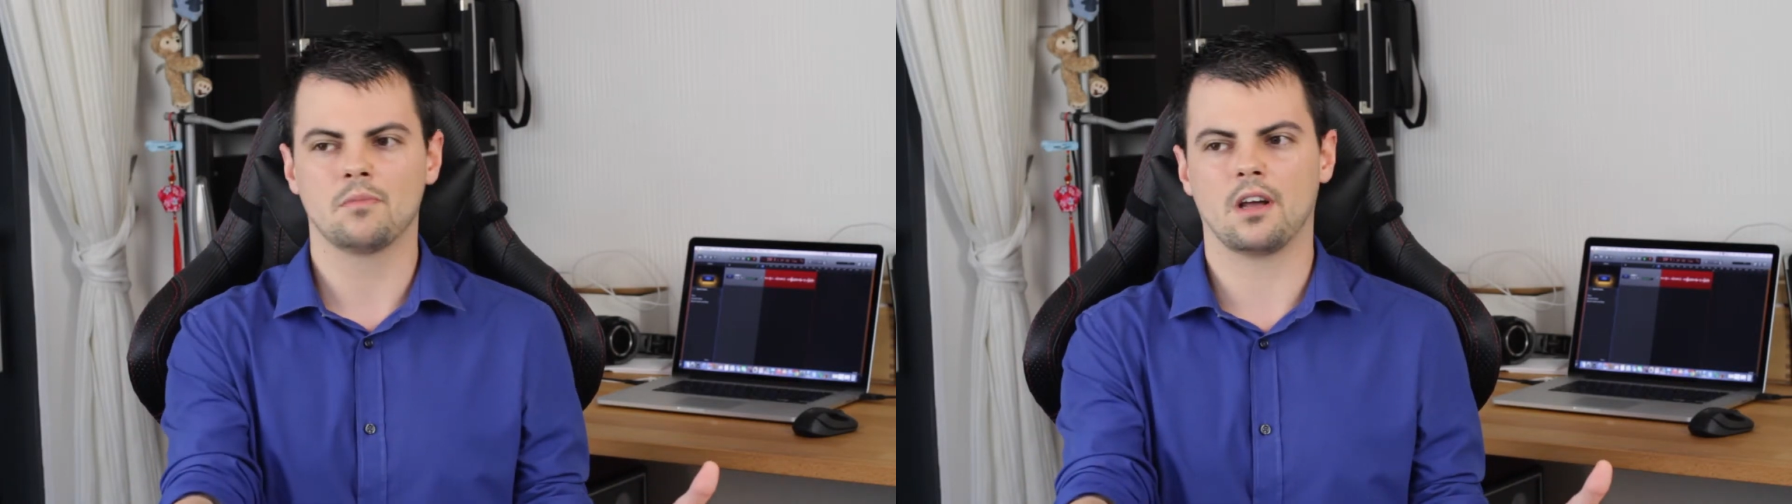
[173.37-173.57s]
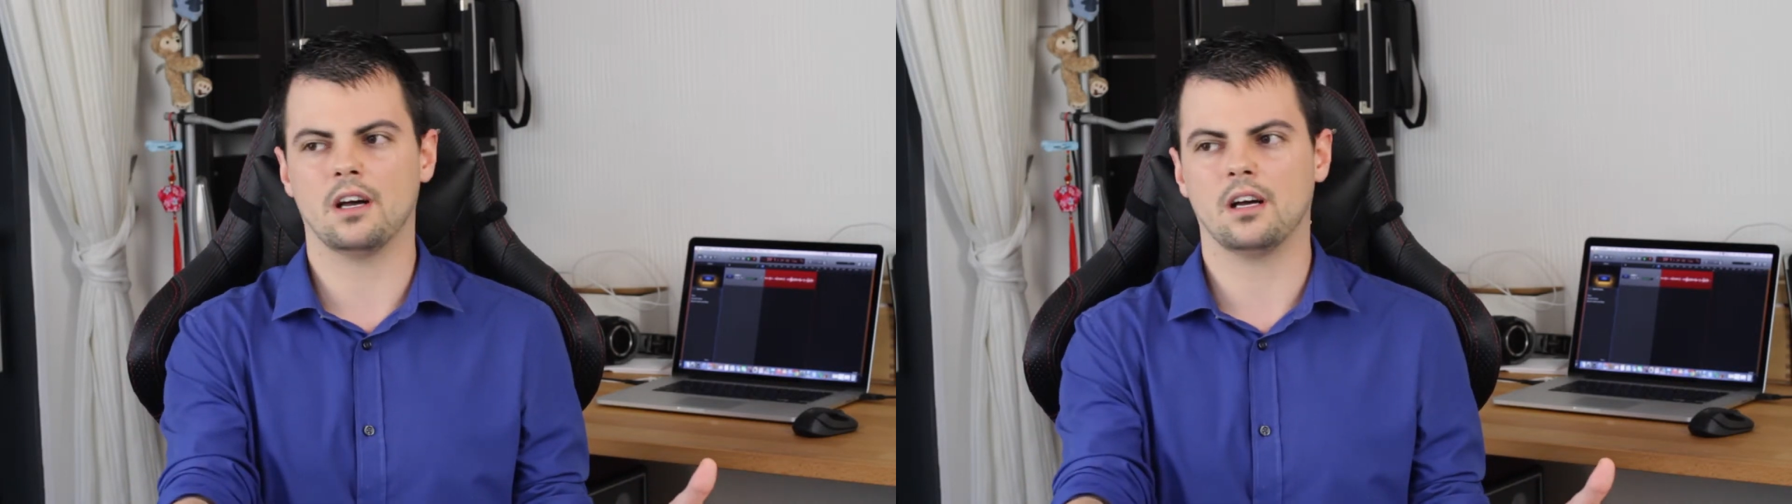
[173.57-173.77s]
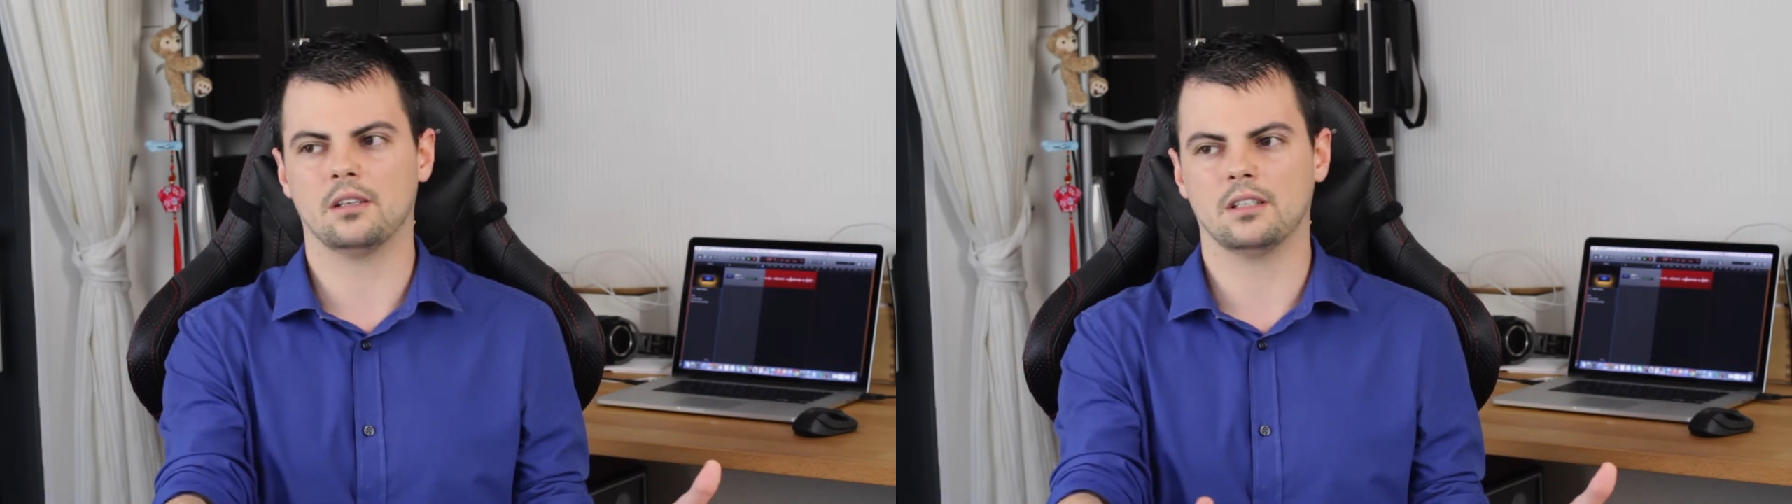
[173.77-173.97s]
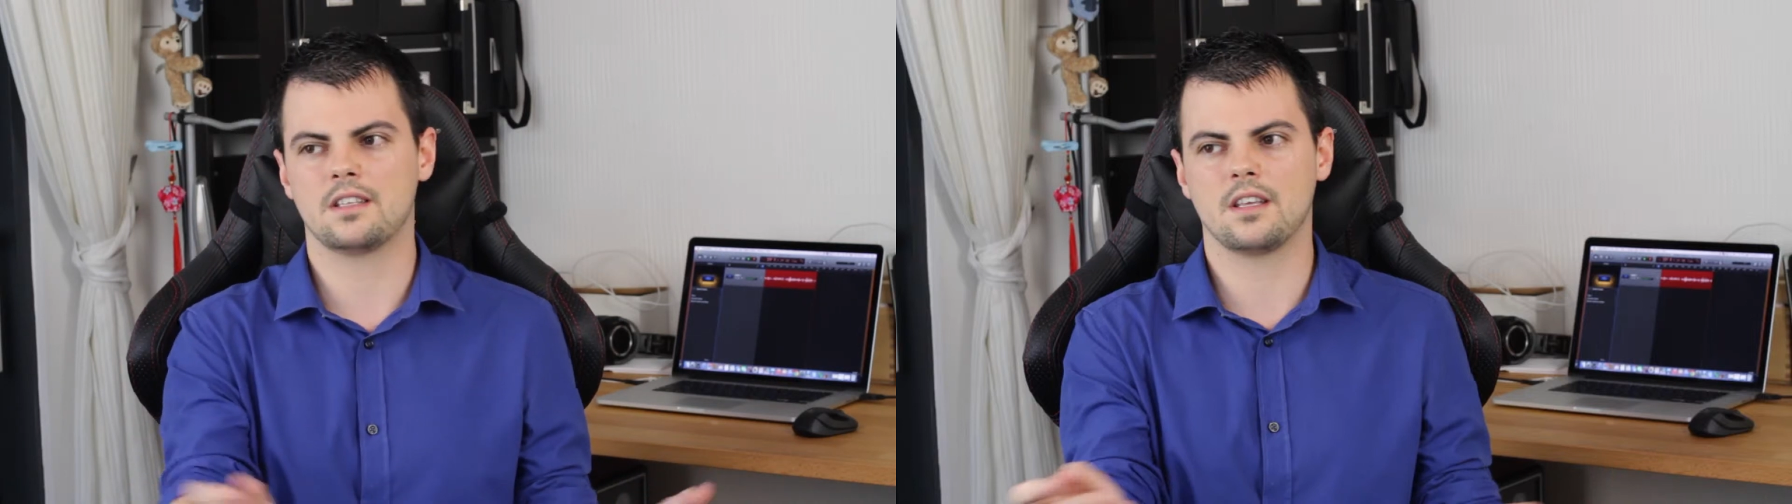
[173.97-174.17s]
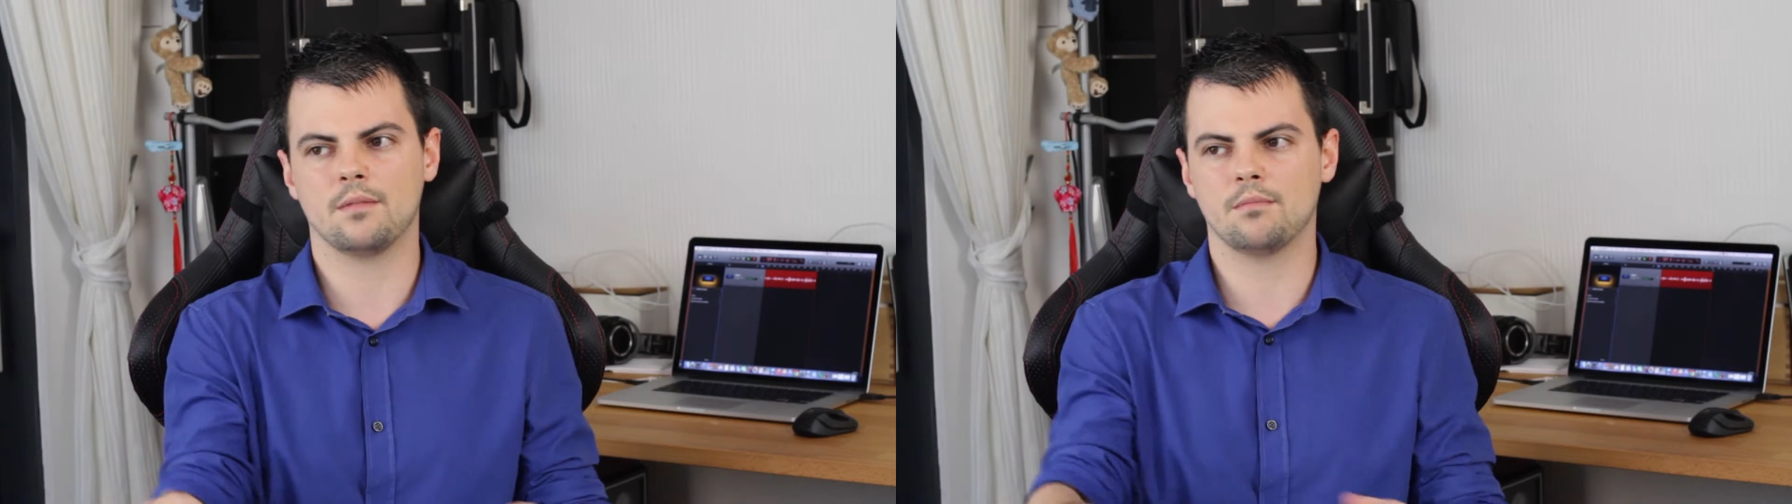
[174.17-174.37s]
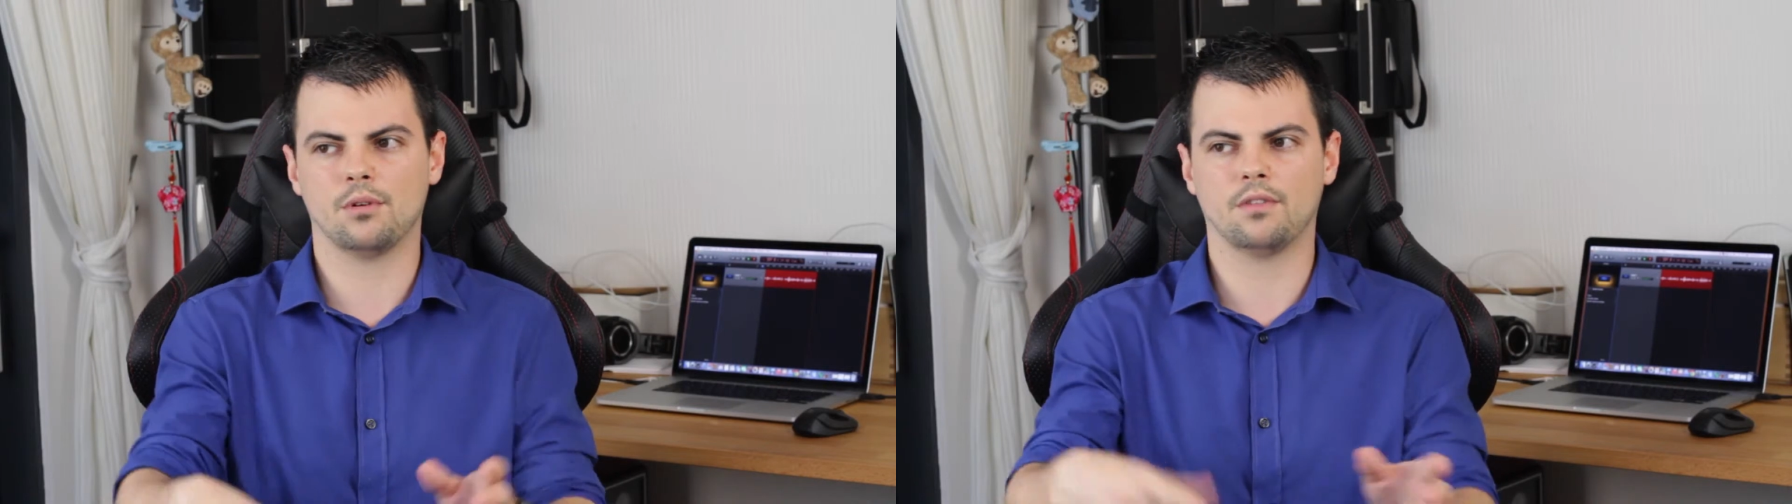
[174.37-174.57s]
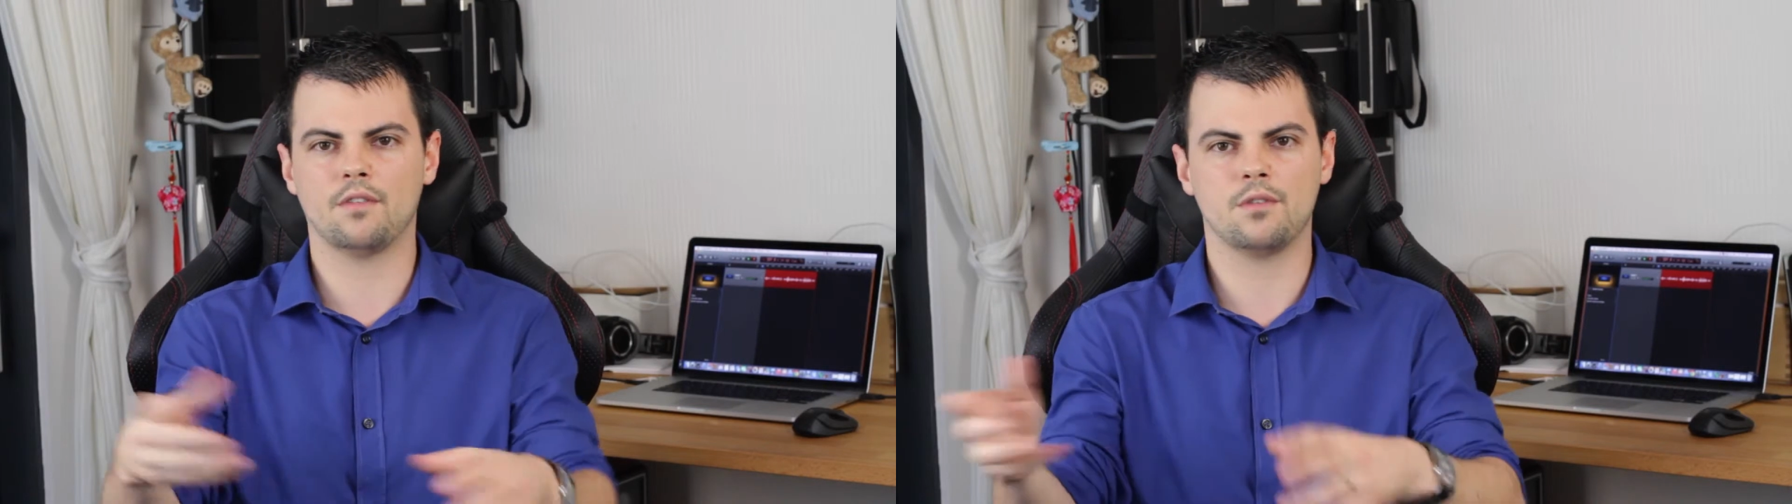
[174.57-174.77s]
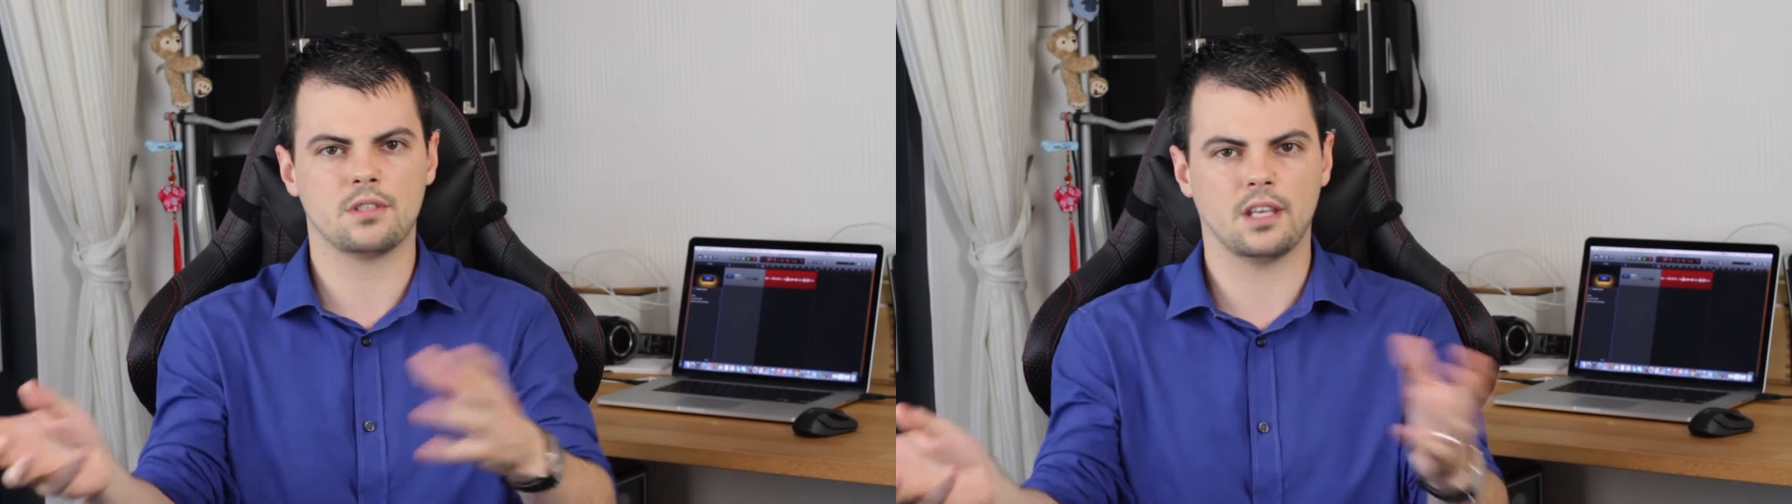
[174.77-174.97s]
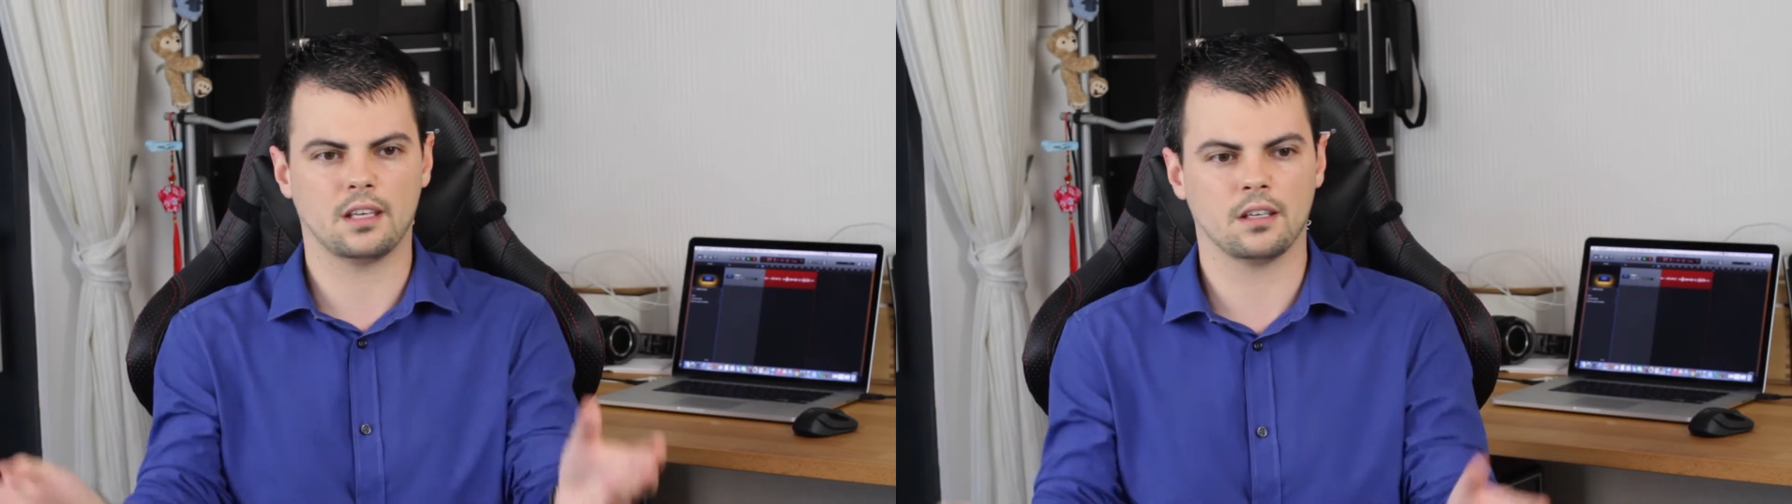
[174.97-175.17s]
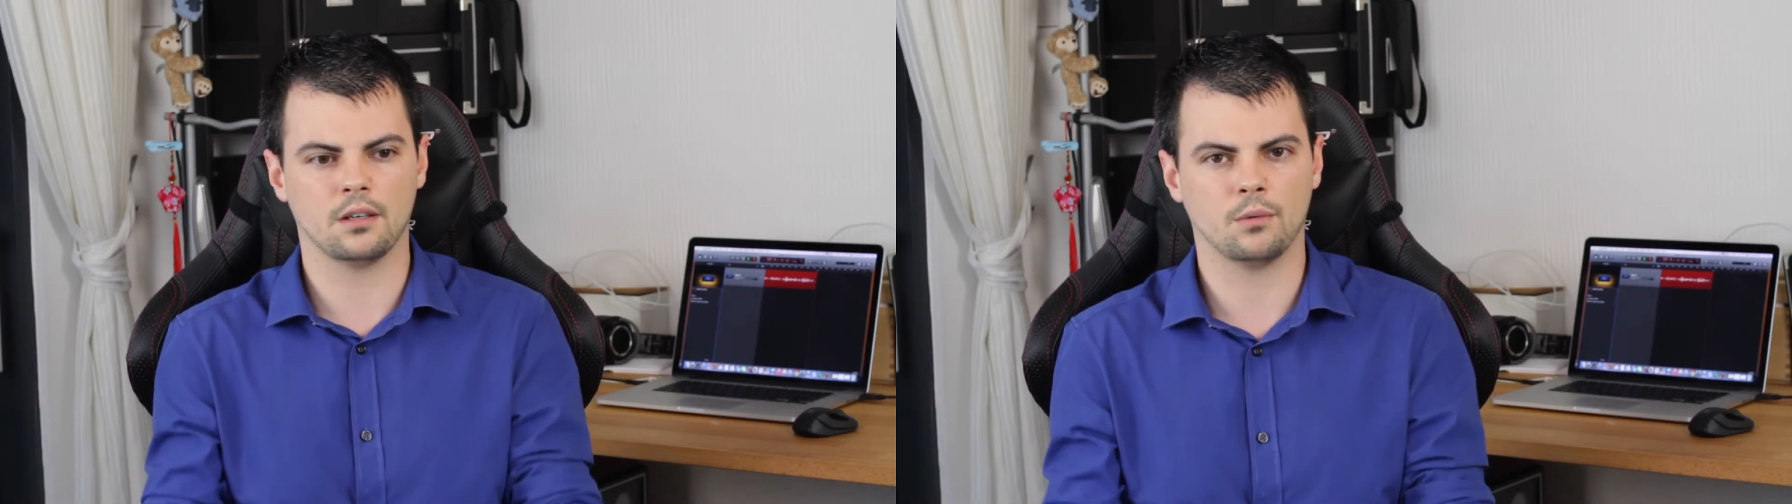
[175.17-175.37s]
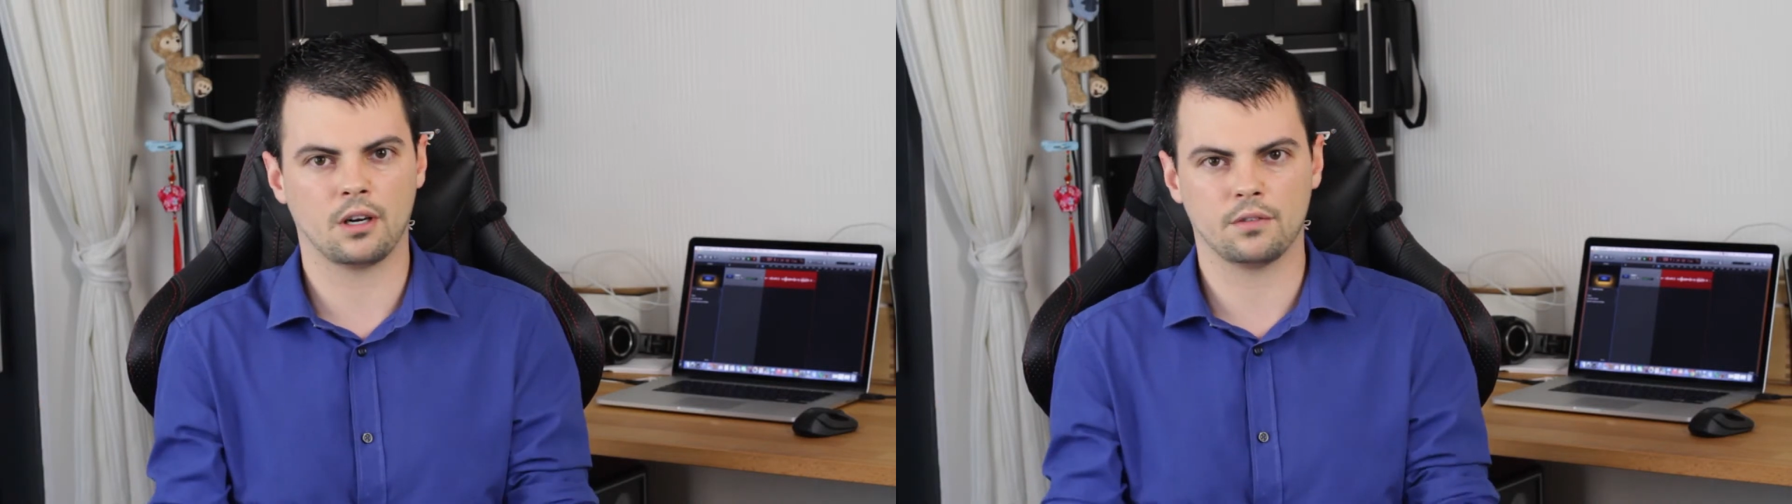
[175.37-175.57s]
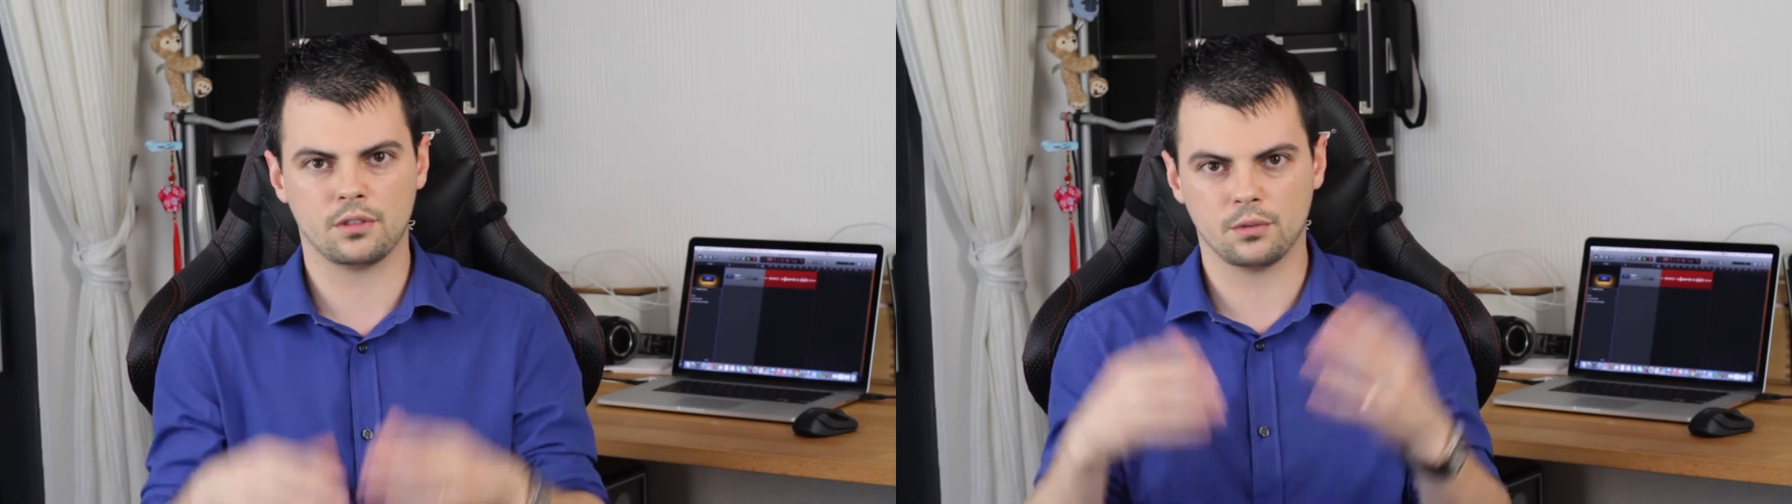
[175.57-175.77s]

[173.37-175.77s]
Let's say both of you take one of